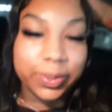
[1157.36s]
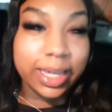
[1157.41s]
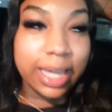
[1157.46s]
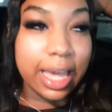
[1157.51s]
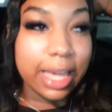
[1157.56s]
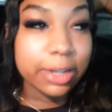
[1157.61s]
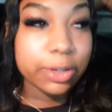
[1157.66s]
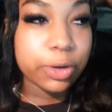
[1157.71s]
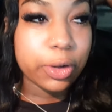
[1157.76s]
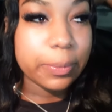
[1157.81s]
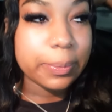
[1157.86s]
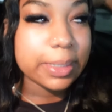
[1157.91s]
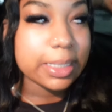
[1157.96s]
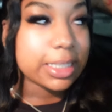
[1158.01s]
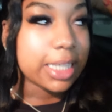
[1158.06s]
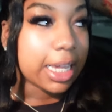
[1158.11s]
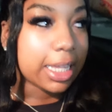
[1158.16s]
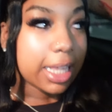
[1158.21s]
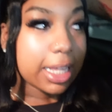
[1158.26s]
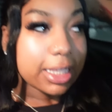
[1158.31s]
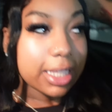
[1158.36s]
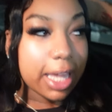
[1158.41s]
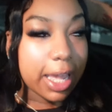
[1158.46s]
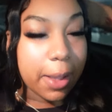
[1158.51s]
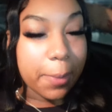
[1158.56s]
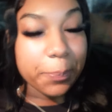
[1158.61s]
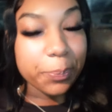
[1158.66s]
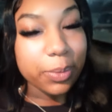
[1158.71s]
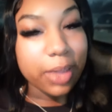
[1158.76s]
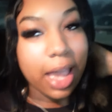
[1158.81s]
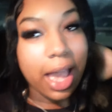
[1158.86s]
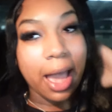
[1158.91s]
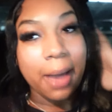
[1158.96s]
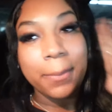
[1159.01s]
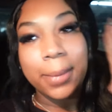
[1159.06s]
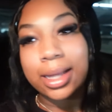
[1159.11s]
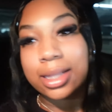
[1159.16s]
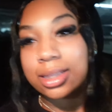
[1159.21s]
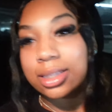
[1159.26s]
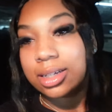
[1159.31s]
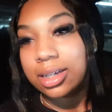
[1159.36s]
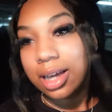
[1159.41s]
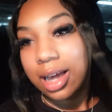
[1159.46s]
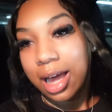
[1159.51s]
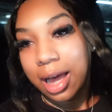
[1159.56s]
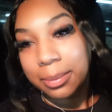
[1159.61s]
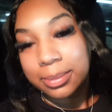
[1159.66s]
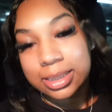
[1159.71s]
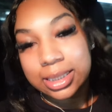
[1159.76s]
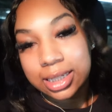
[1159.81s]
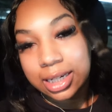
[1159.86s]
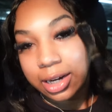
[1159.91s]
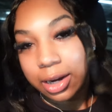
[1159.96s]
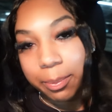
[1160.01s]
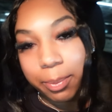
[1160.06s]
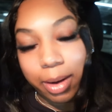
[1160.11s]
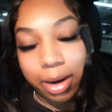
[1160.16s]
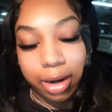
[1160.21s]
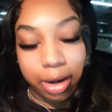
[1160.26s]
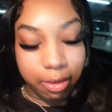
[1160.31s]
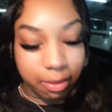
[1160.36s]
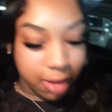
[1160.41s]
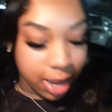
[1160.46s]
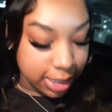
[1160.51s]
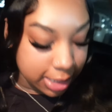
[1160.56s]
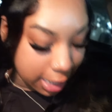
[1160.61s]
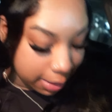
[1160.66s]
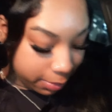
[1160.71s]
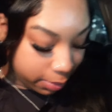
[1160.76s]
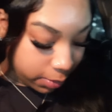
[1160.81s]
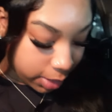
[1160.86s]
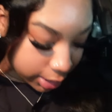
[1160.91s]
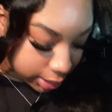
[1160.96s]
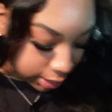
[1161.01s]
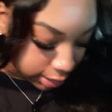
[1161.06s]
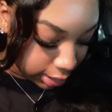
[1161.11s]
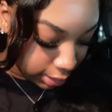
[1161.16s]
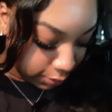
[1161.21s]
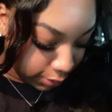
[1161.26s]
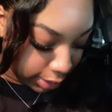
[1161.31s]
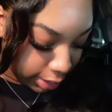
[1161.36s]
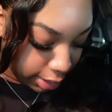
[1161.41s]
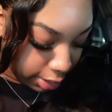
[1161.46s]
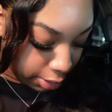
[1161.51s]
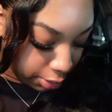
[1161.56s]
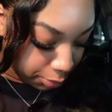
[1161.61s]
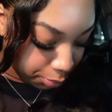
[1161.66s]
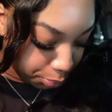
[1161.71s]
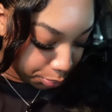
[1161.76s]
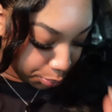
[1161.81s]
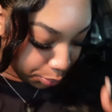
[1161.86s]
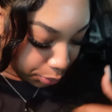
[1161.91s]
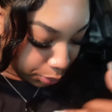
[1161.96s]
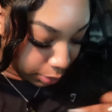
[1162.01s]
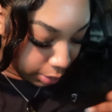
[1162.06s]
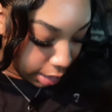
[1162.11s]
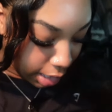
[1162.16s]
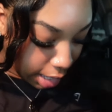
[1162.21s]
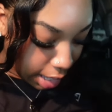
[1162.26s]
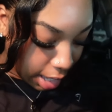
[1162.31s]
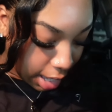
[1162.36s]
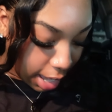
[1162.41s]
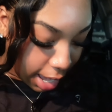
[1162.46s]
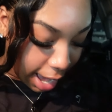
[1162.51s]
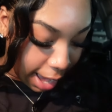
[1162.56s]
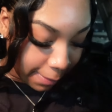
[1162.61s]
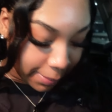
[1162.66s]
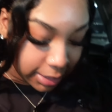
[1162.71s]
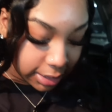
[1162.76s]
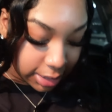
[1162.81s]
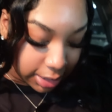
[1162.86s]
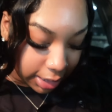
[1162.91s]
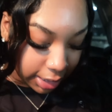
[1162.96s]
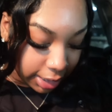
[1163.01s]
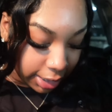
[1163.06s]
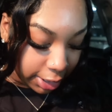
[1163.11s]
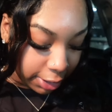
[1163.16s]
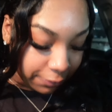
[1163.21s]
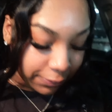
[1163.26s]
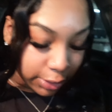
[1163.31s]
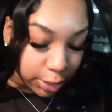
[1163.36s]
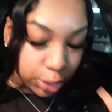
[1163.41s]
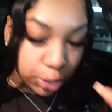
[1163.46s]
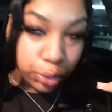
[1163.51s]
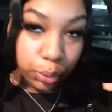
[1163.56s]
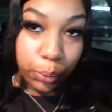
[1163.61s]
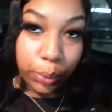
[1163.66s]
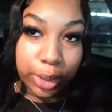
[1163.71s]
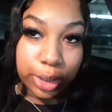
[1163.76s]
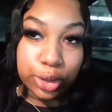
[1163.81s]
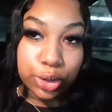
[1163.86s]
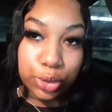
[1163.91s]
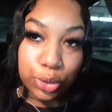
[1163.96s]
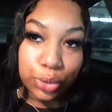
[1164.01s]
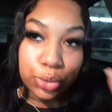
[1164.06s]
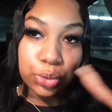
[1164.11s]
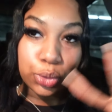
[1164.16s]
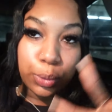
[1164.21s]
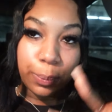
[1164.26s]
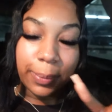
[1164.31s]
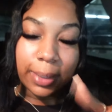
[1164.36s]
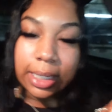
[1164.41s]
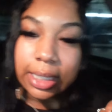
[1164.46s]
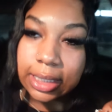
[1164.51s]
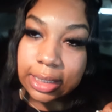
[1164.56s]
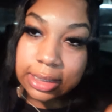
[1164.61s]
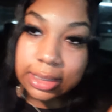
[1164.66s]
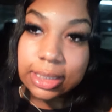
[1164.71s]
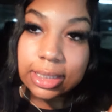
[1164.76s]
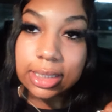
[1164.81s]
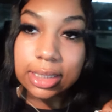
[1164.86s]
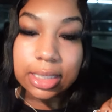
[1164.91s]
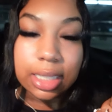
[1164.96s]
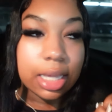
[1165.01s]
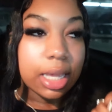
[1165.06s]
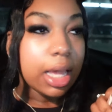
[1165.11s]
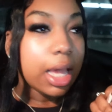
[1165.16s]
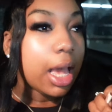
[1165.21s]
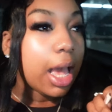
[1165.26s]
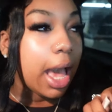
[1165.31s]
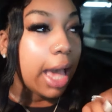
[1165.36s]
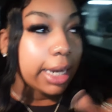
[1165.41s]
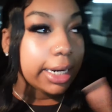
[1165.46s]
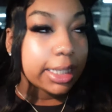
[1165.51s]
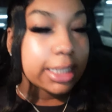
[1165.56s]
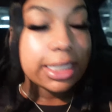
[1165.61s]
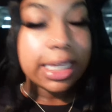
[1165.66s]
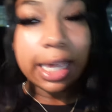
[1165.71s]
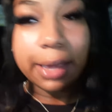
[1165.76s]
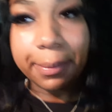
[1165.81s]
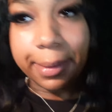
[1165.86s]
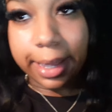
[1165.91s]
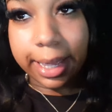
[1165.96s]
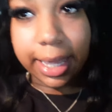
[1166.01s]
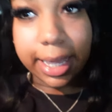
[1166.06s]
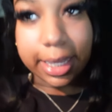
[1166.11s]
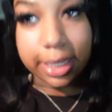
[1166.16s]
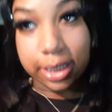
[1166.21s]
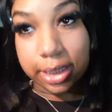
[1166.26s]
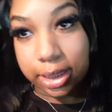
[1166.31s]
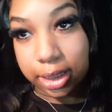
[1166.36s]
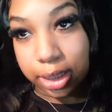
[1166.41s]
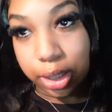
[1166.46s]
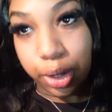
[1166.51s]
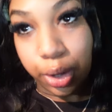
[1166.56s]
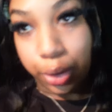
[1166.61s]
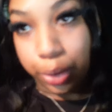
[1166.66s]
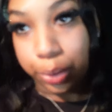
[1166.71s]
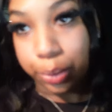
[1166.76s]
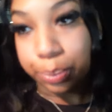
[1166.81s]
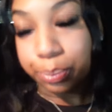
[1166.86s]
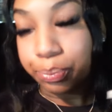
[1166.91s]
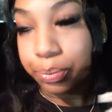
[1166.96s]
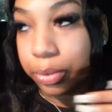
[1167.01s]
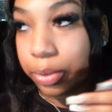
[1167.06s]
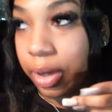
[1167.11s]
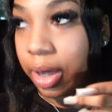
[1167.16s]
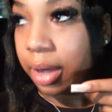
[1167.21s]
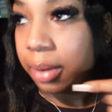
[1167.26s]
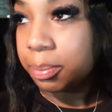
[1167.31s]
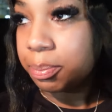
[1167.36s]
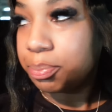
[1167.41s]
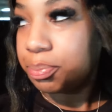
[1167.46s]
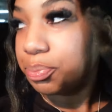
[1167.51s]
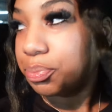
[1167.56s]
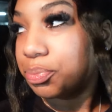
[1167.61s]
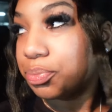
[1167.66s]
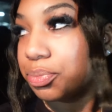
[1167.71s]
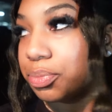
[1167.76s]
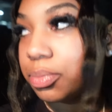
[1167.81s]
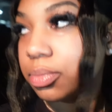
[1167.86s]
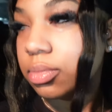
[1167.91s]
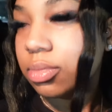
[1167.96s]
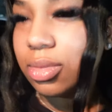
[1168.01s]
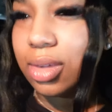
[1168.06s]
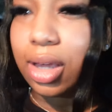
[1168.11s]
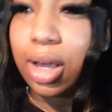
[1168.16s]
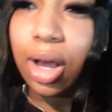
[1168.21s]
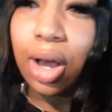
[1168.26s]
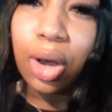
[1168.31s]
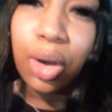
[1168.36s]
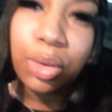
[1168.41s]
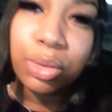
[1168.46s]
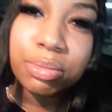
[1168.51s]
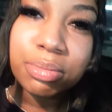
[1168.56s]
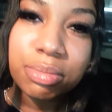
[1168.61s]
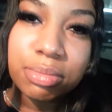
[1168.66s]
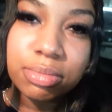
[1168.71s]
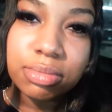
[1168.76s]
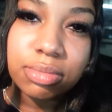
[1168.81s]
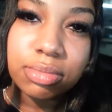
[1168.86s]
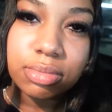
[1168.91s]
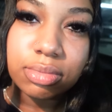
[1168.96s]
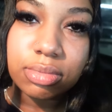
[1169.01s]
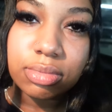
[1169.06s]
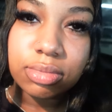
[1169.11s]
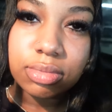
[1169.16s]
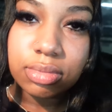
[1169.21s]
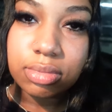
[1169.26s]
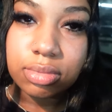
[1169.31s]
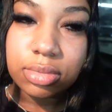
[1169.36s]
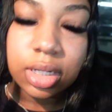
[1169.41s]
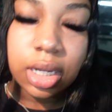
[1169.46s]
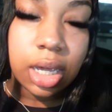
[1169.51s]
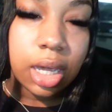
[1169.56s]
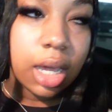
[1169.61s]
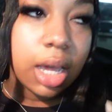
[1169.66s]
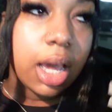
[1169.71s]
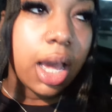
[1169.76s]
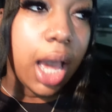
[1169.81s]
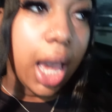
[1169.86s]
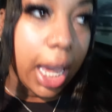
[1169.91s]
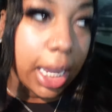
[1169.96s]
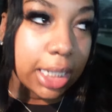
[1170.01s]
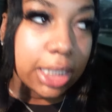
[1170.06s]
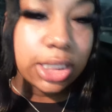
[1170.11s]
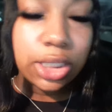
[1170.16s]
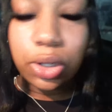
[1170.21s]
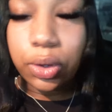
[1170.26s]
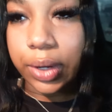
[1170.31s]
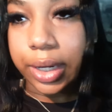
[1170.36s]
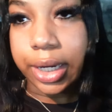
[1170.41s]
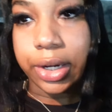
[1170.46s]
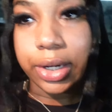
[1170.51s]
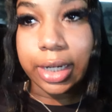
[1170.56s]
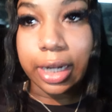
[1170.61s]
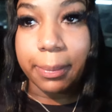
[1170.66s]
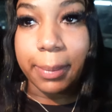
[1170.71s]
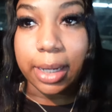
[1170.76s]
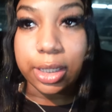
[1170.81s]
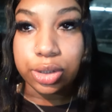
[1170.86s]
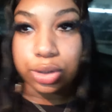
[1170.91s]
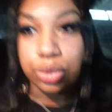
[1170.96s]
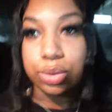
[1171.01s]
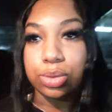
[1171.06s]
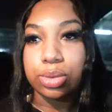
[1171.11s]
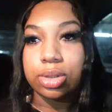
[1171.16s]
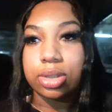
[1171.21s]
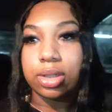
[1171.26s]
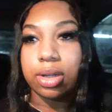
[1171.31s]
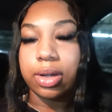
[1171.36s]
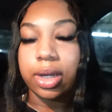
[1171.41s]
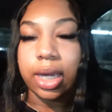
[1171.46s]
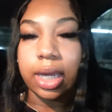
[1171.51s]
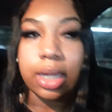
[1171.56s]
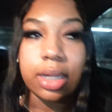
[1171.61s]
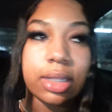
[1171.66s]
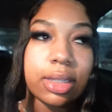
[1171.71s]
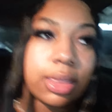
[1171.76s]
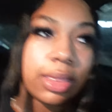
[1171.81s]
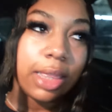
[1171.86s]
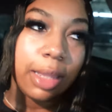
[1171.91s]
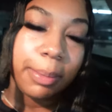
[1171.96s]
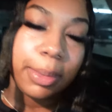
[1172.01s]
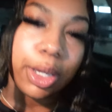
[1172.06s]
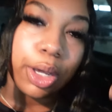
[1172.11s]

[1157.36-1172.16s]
We had no business act like that. I'm sitting in the parking garage. I've been watching this video. I've been sitting here for 22 minutes. I need to take my ass home, okay? Home? I need to go in here and get my shoes, okay? Let me